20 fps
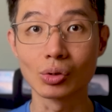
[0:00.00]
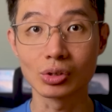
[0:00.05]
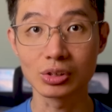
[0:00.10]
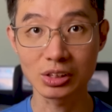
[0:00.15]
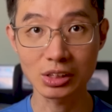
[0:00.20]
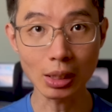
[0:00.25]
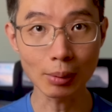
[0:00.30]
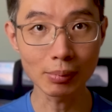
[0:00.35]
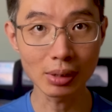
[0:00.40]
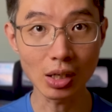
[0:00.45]

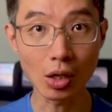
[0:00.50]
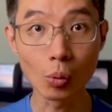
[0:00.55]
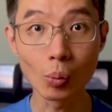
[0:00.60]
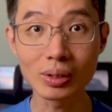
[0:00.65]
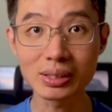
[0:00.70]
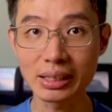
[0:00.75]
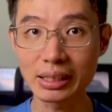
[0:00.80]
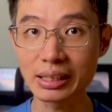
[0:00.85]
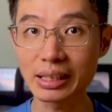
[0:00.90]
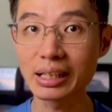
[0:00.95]
stop
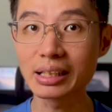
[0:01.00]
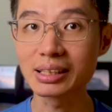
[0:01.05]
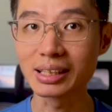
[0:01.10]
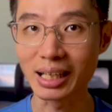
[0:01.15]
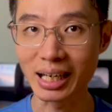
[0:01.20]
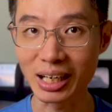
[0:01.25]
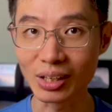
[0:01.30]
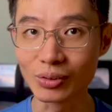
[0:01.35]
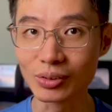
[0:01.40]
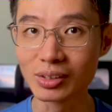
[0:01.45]
overthinking the
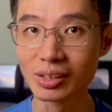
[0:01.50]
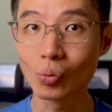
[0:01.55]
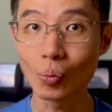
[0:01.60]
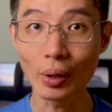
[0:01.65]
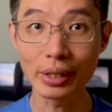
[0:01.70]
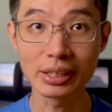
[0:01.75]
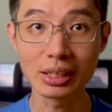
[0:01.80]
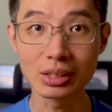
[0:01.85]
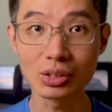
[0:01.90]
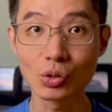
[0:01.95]
how.
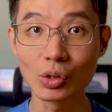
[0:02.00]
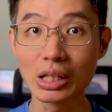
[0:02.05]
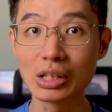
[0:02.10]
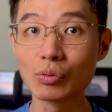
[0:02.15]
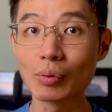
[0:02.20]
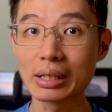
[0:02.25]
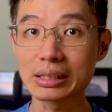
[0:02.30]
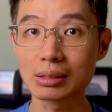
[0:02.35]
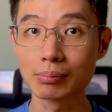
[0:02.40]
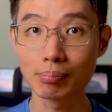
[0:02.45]
Whether you
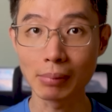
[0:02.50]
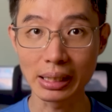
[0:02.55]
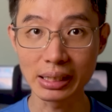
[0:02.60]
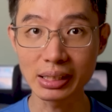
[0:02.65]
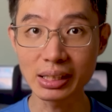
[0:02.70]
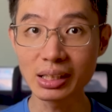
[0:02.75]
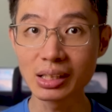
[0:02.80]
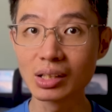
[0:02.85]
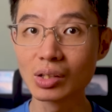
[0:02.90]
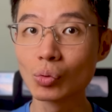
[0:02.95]
invest
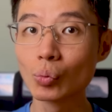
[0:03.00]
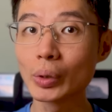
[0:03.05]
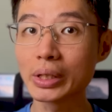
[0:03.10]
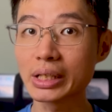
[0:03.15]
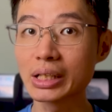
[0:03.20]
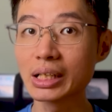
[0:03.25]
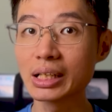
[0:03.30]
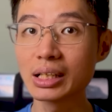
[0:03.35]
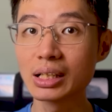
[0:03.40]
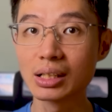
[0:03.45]
monthly,
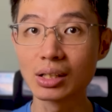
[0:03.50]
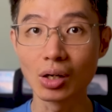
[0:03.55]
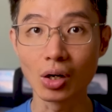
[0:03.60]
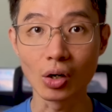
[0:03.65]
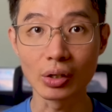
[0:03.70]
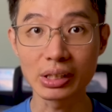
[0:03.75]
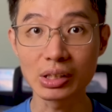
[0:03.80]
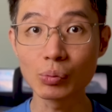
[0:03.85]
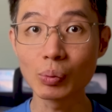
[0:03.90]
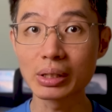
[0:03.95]
weekly,
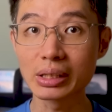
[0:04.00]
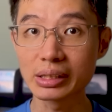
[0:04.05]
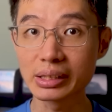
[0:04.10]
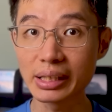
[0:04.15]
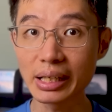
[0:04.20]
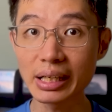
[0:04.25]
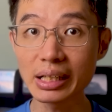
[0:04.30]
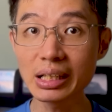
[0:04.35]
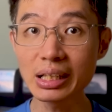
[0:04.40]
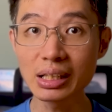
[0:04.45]
or even
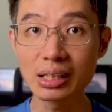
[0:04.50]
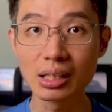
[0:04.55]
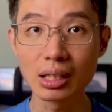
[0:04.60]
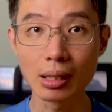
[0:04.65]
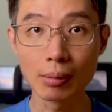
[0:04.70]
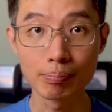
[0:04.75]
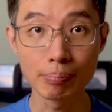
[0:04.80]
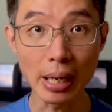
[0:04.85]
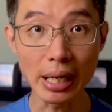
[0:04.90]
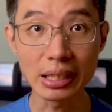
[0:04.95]
daily
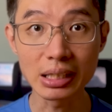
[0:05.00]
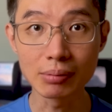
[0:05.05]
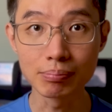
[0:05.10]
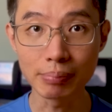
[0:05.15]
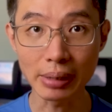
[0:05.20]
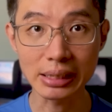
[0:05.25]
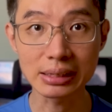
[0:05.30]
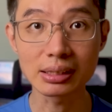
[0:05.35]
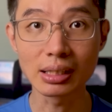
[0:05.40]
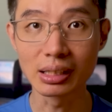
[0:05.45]
barely
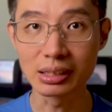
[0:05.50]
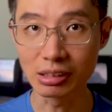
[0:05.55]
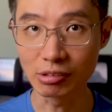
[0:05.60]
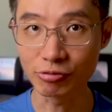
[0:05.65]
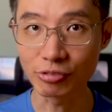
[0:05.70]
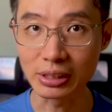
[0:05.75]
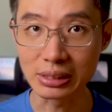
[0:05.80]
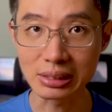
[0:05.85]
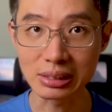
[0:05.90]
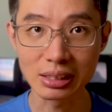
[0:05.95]
makes a
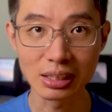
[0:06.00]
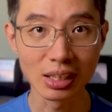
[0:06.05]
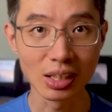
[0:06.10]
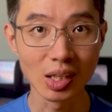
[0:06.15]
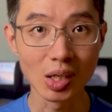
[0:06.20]
difference.